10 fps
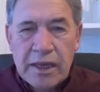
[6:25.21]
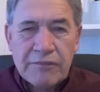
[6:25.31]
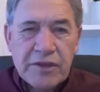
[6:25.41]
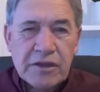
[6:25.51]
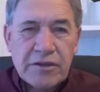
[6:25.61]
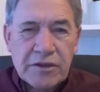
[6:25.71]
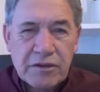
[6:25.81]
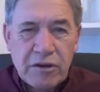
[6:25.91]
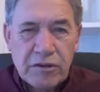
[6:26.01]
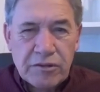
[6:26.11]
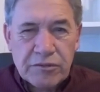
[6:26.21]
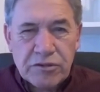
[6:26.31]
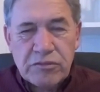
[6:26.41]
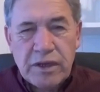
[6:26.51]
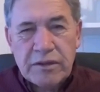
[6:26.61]
Mm. And if they're going to go
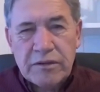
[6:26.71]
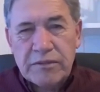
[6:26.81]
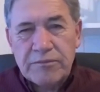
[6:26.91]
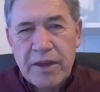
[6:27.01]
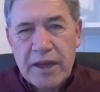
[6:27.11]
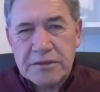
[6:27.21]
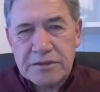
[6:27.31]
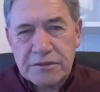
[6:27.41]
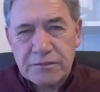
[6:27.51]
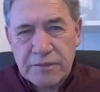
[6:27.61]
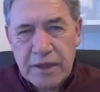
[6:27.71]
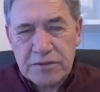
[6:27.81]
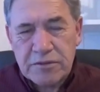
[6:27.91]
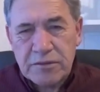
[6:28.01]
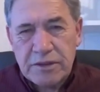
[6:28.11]
to a um, arts
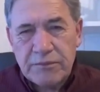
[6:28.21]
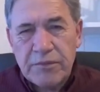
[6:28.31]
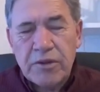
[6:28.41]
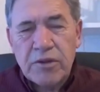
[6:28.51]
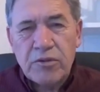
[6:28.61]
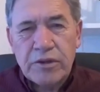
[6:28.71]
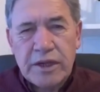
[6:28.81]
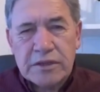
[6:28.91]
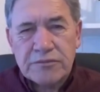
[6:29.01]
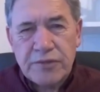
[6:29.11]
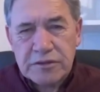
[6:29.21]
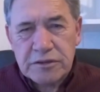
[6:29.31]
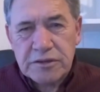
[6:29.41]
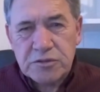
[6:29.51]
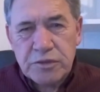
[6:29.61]
council um, or an arts
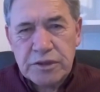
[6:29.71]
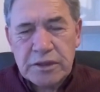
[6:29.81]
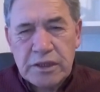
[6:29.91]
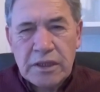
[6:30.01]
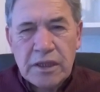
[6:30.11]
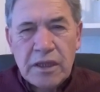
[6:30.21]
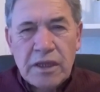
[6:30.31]
function this week,